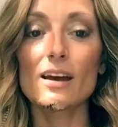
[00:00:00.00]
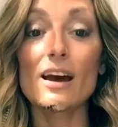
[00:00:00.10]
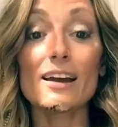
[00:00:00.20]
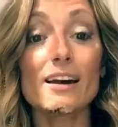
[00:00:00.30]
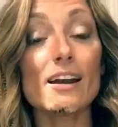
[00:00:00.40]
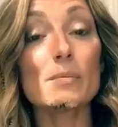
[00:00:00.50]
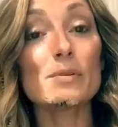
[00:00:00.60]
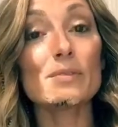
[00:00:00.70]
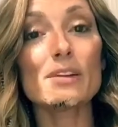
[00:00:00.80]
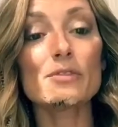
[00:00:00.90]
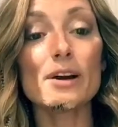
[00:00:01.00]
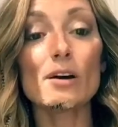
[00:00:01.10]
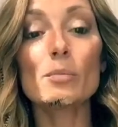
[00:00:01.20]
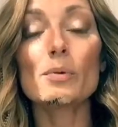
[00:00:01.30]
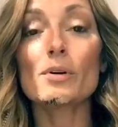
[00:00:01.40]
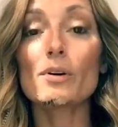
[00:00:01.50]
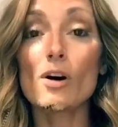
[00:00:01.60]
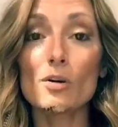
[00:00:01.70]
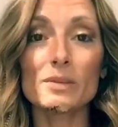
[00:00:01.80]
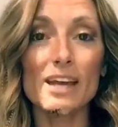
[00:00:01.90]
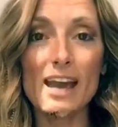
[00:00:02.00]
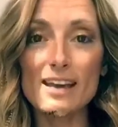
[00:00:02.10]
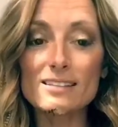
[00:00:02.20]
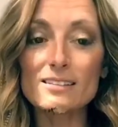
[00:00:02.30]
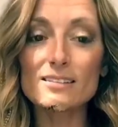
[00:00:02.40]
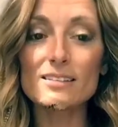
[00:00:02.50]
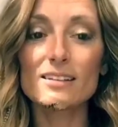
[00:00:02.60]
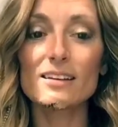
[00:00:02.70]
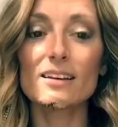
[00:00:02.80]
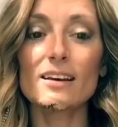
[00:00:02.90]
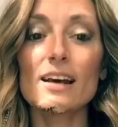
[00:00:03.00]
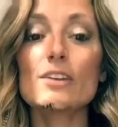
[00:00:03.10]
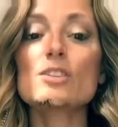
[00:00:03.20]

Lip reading: I got up and ran for help, calmly asked. Held